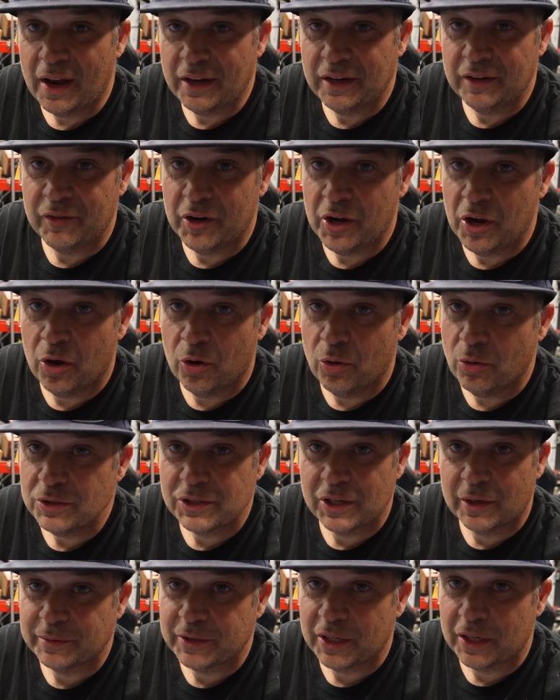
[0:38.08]
didn't even know it was
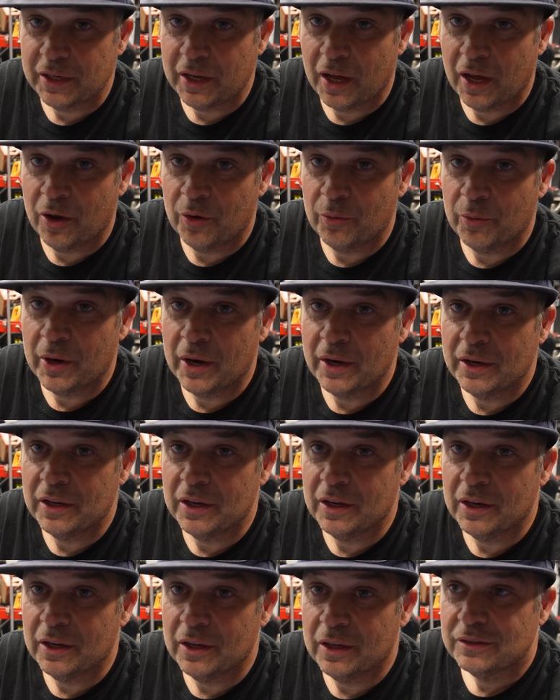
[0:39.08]
upside down when I did
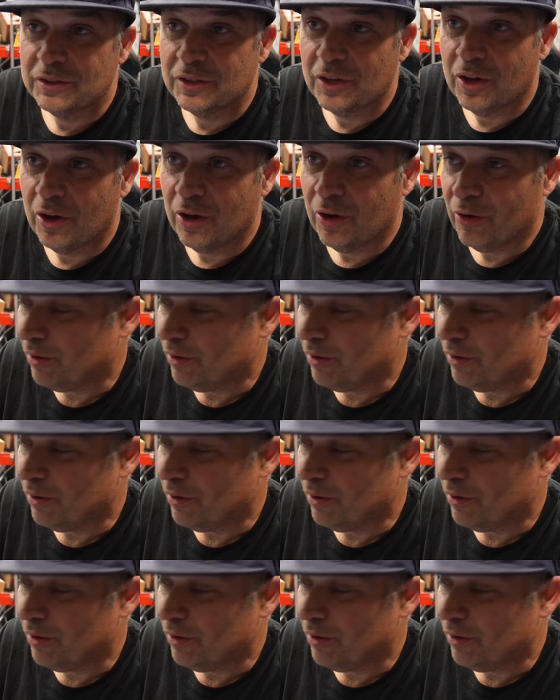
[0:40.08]
it. So